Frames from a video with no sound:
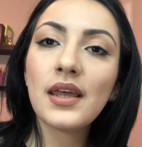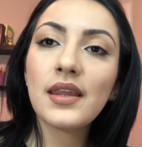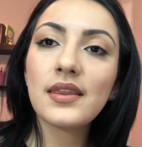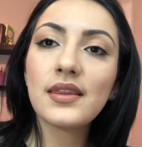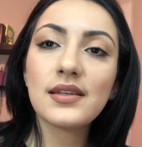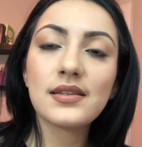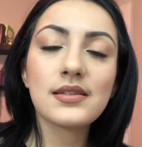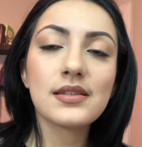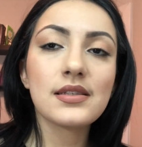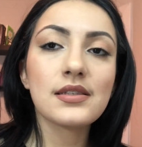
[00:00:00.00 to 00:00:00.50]

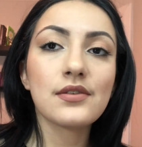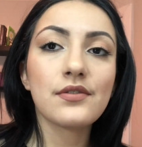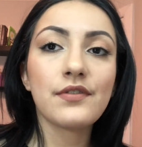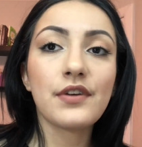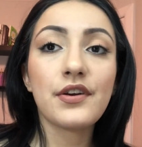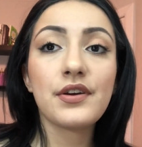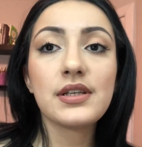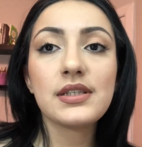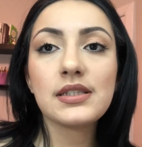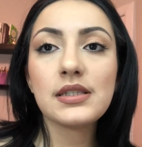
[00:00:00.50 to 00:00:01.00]
This is a
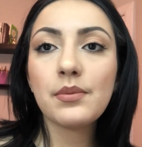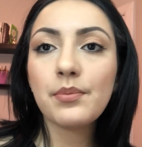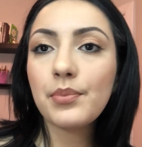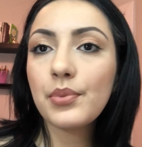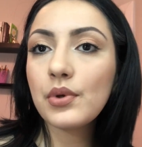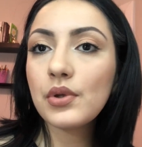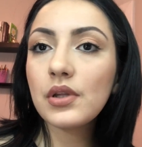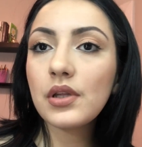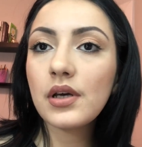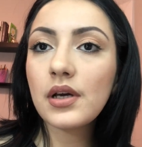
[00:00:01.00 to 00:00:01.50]
very
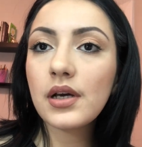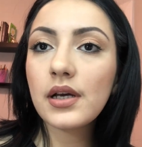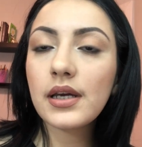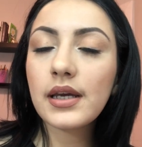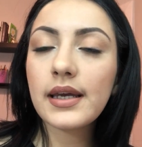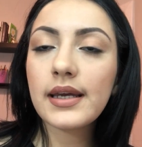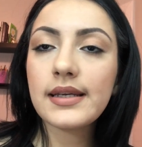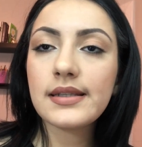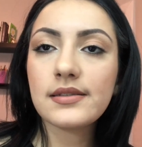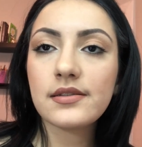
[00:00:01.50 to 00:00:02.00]
simple look,
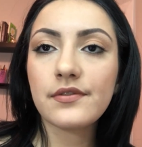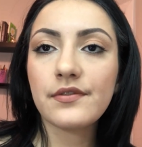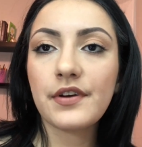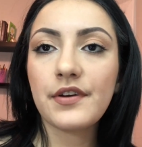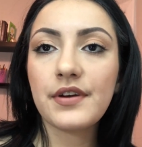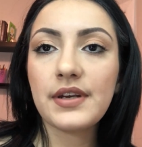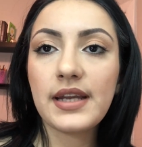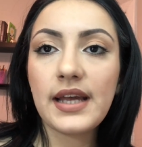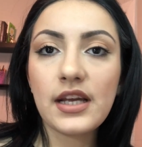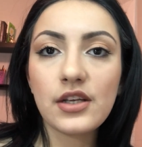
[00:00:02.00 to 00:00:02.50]
it's a
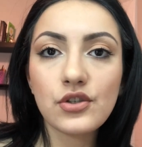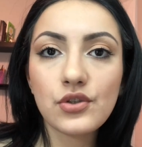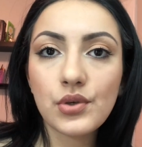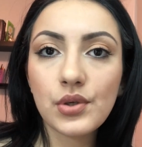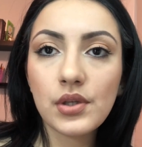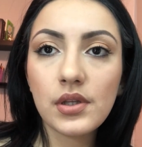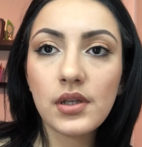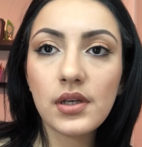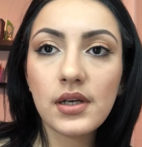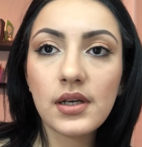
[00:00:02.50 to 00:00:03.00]
very
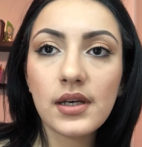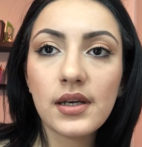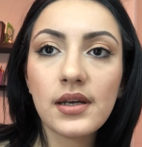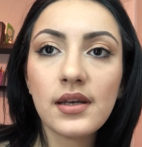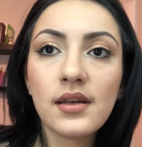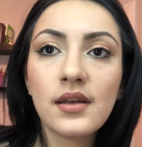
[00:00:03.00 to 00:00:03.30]
natural look,